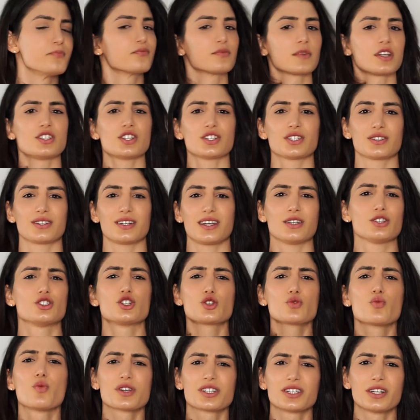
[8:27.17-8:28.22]
It
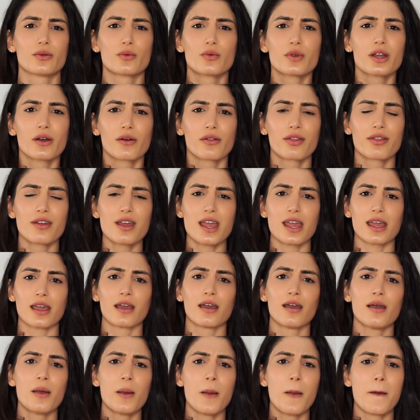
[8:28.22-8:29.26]
just wasn't a real
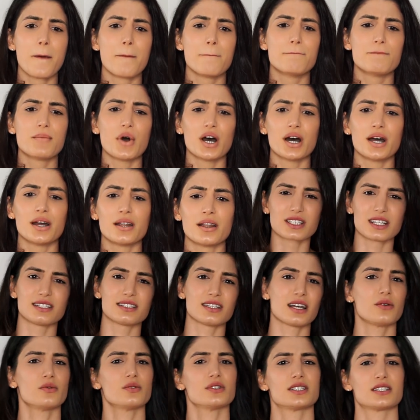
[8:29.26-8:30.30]
thing. But
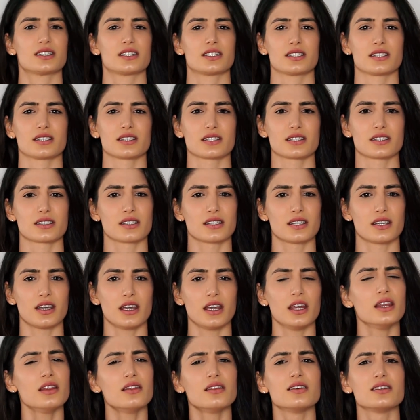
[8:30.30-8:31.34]
since I was
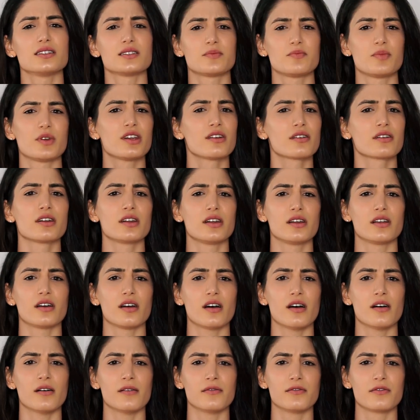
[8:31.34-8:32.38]
in this period
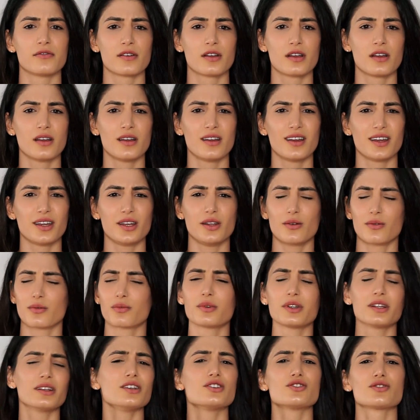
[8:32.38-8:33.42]
of, you know,
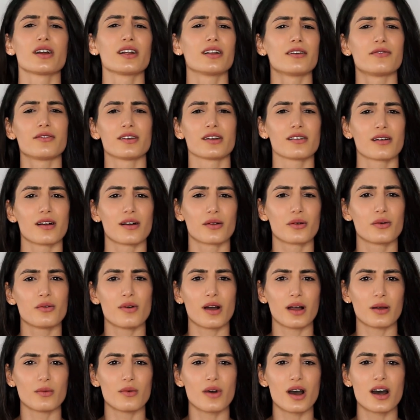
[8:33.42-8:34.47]
really trying to figure out who
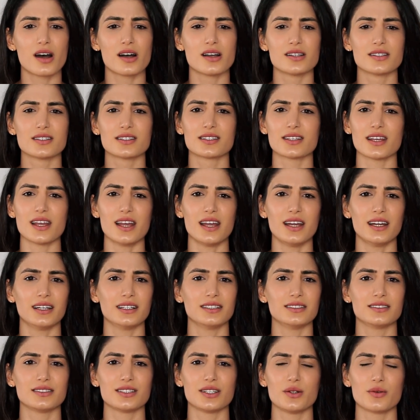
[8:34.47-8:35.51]
I was
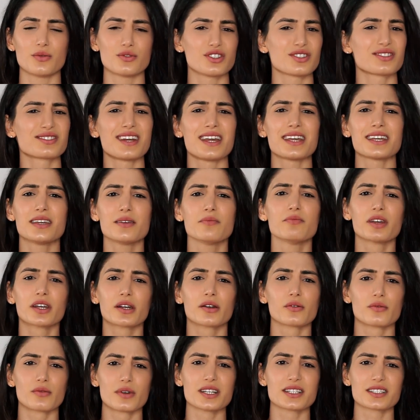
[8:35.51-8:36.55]
and, you know, just taking
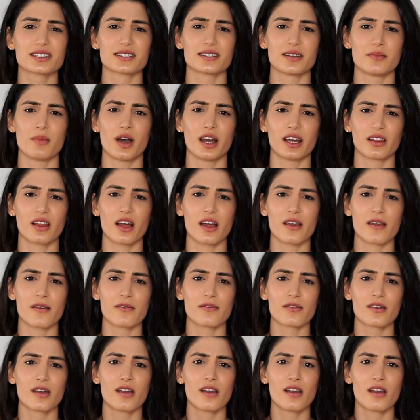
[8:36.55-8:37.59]
bigger risks in my
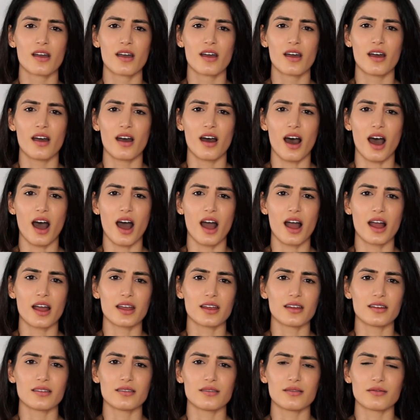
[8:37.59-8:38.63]
life,
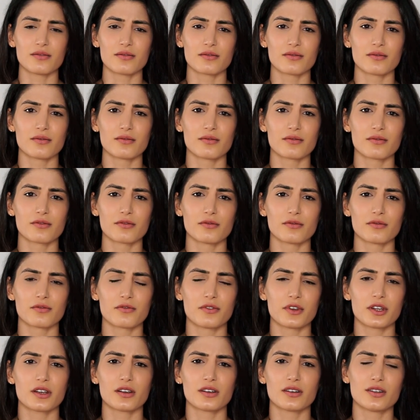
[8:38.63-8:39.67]
I
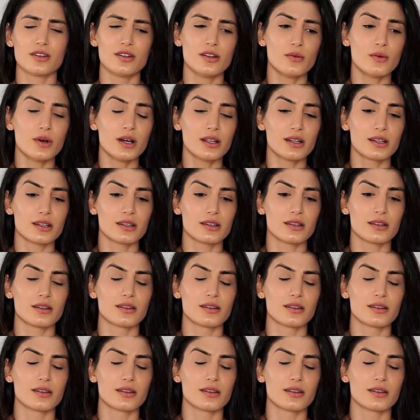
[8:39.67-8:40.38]
figured, you know what,